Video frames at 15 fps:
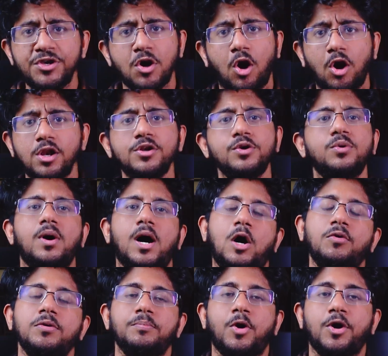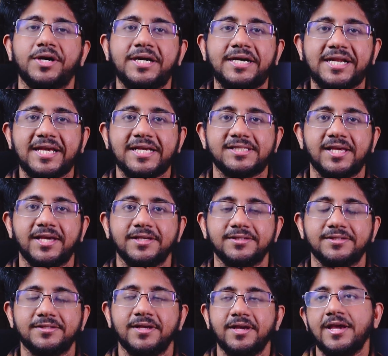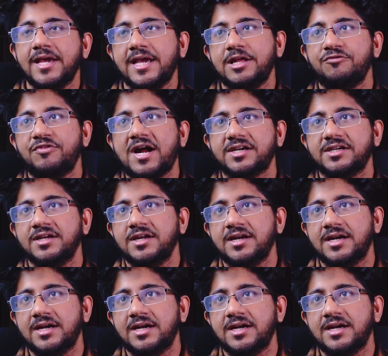We all know how important DSA is. In fact,